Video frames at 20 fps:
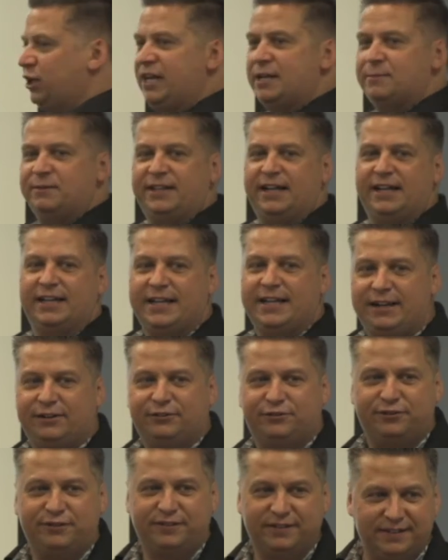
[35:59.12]
them and they
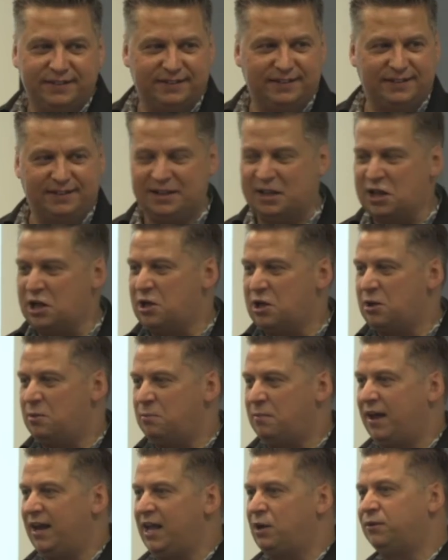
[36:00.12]
leave?
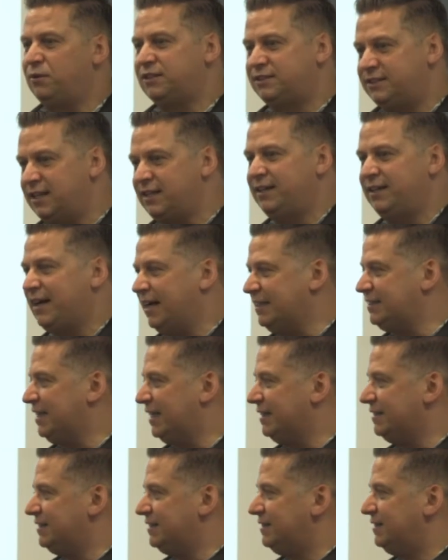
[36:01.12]
I like what the second guy
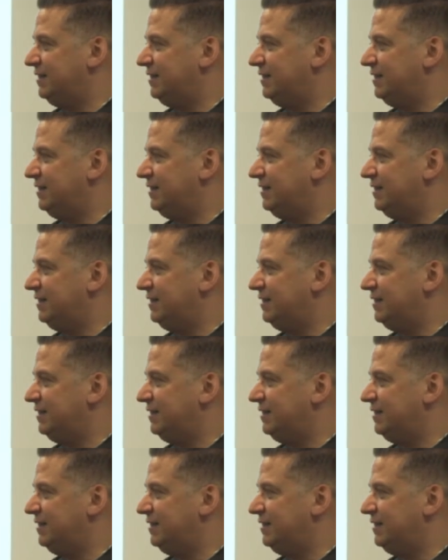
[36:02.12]
says.